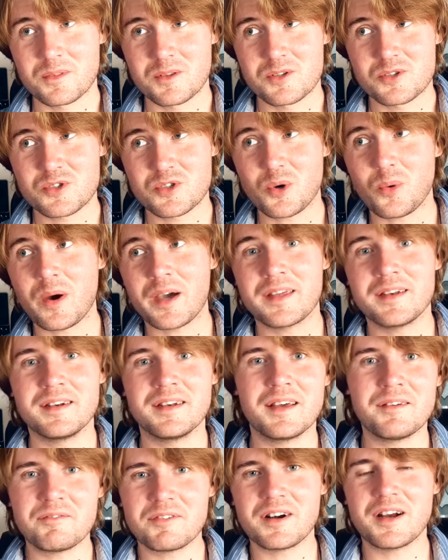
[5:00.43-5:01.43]
So I
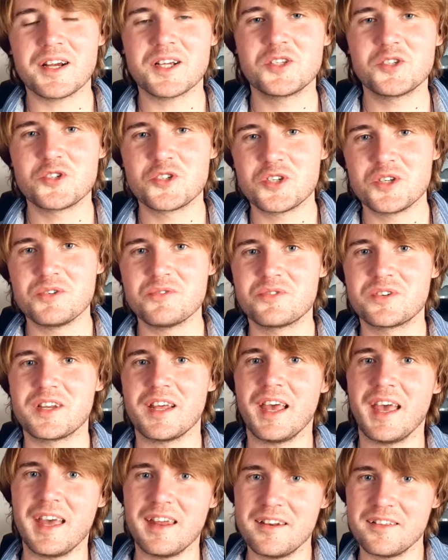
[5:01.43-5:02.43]
never achieved
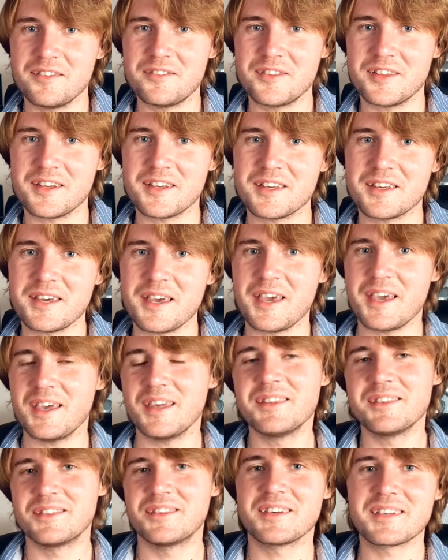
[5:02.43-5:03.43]
anything
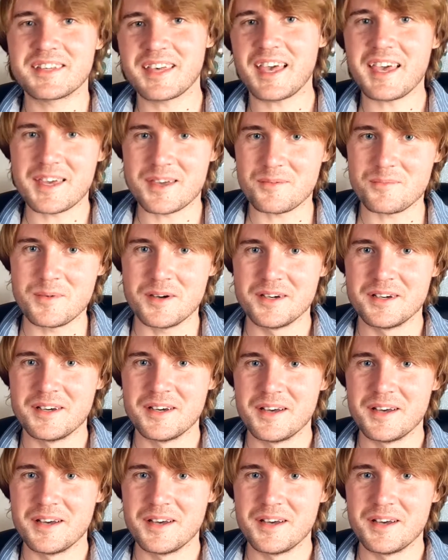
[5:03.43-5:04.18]
in the game